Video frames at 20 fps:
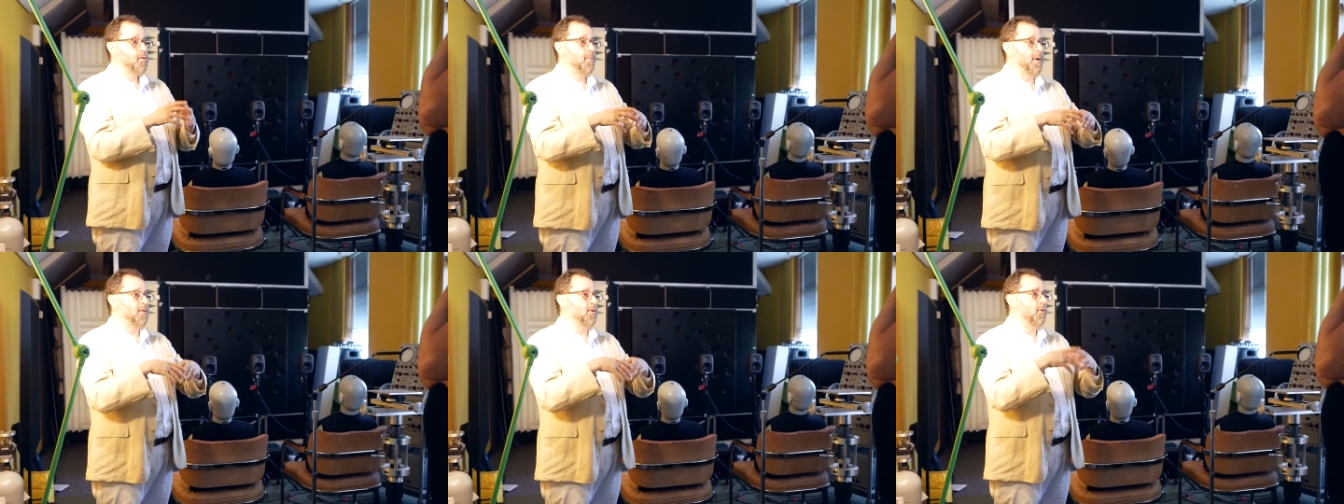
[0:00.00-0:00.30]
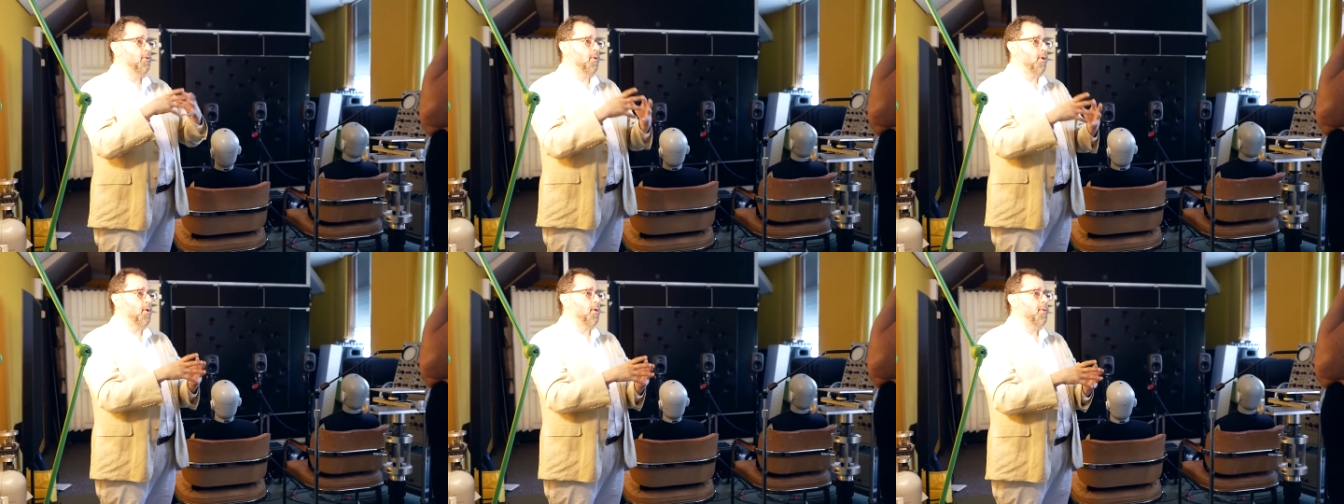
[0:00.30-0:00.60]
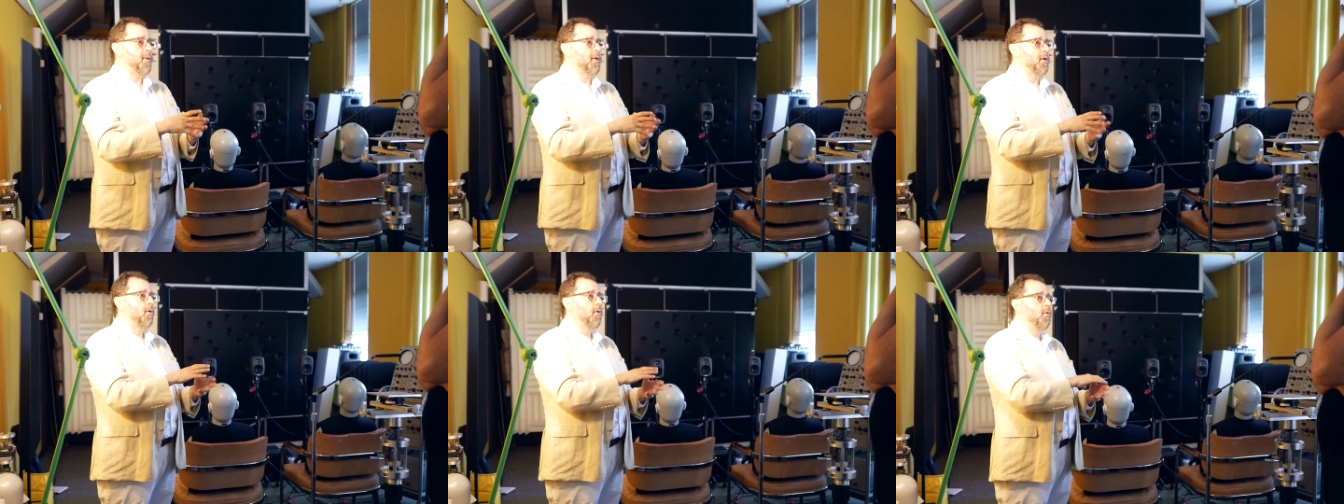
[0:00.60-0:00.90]
binaural
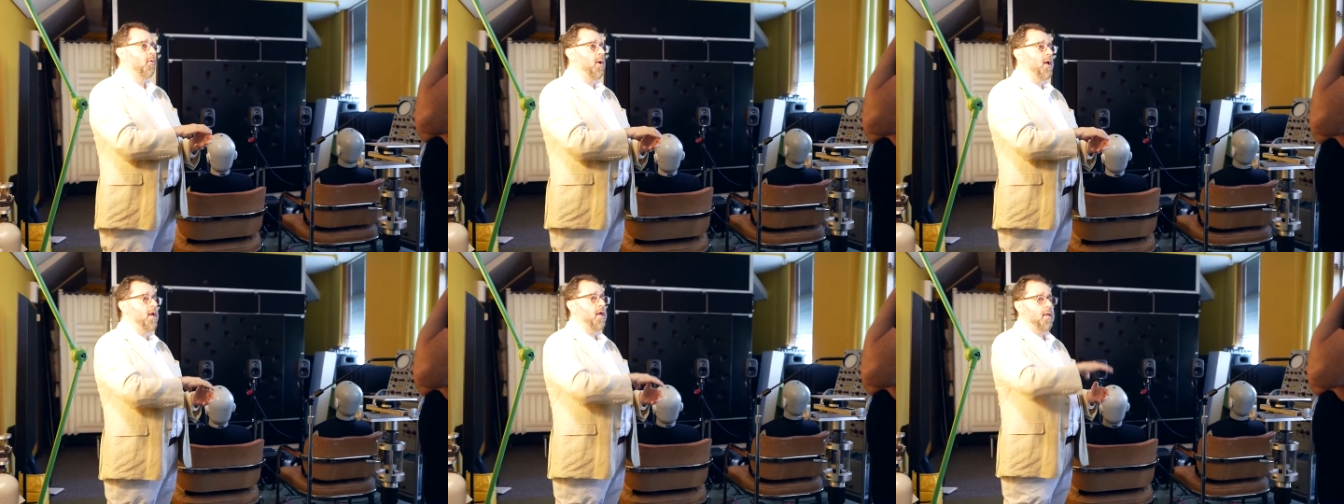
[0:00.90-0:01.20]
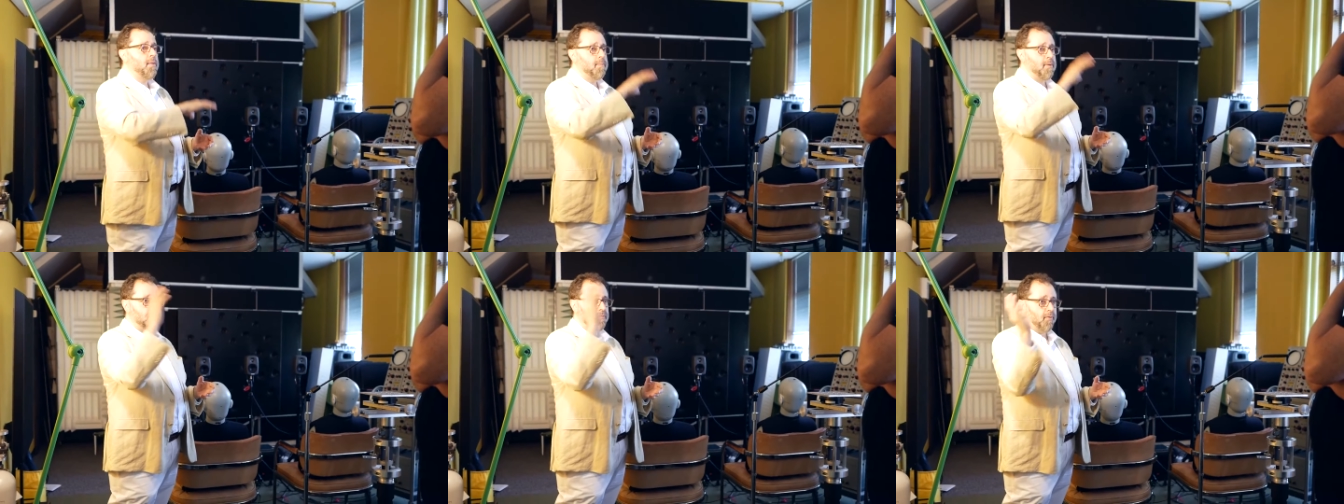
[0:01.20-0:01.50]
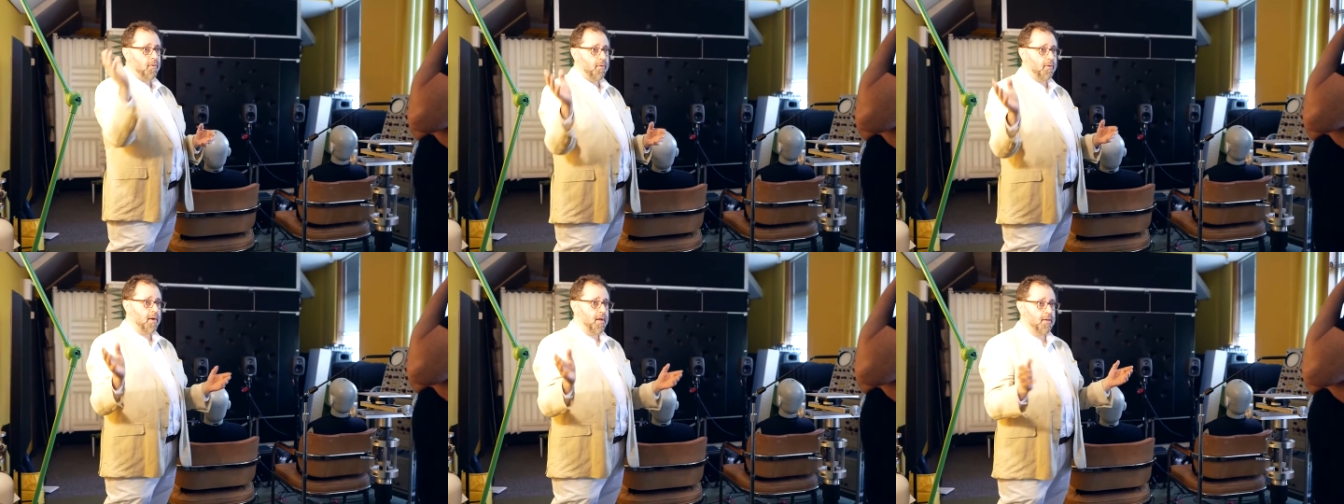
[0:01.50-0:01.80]
recording go way
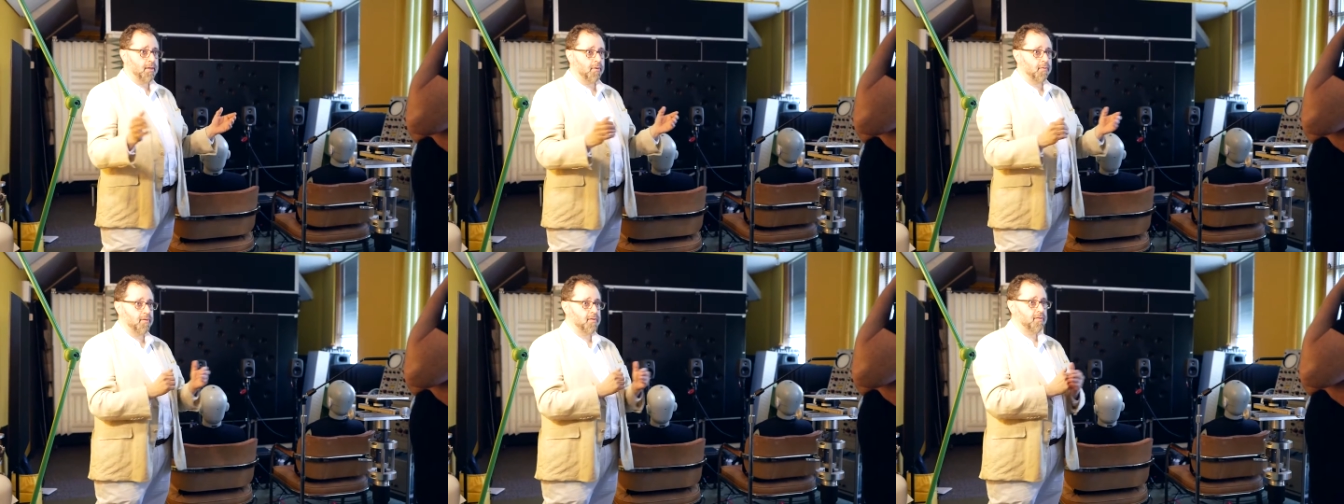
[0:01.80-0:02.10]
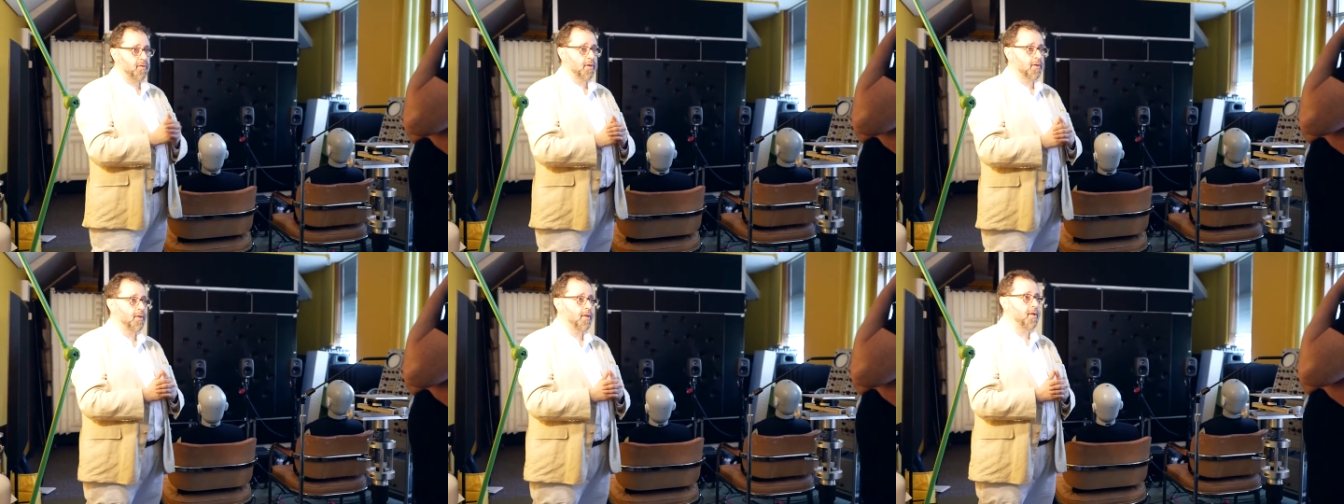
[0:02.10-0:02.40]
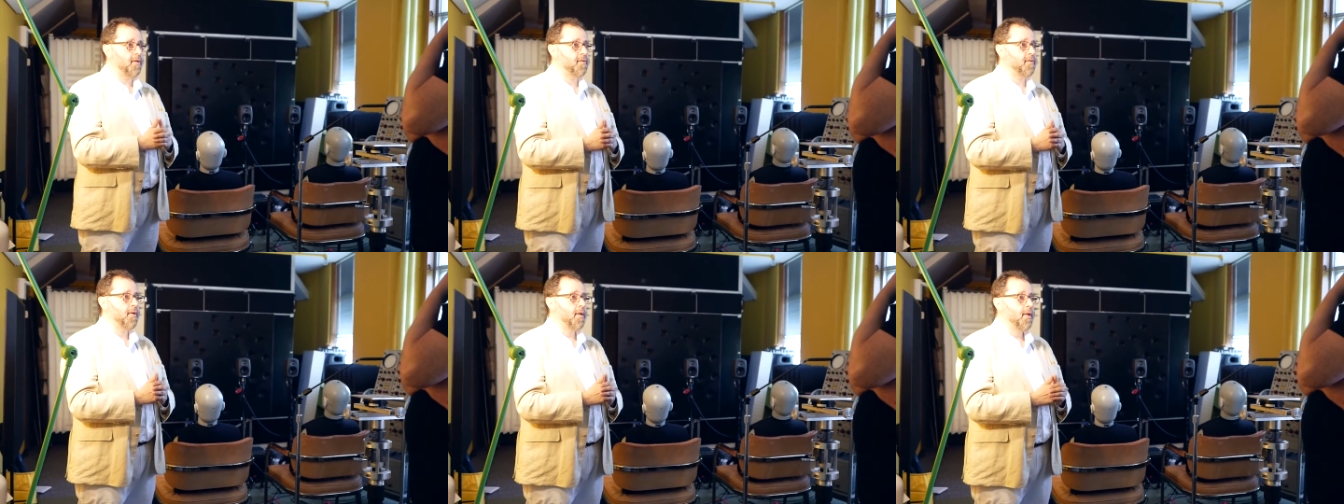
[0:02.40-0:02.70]
before any of these
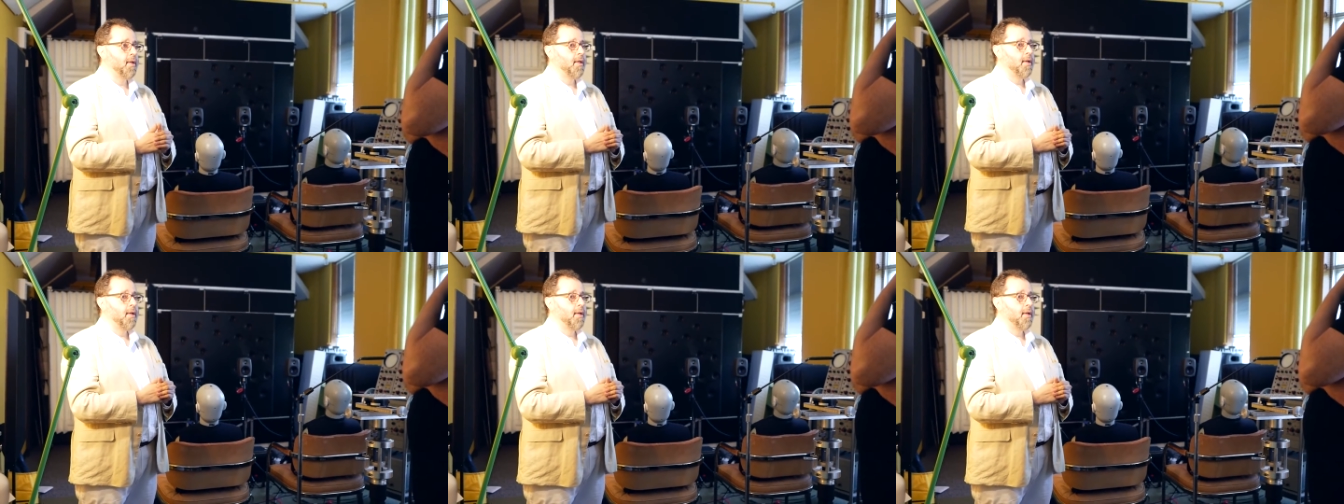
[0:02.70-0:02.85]
techniques,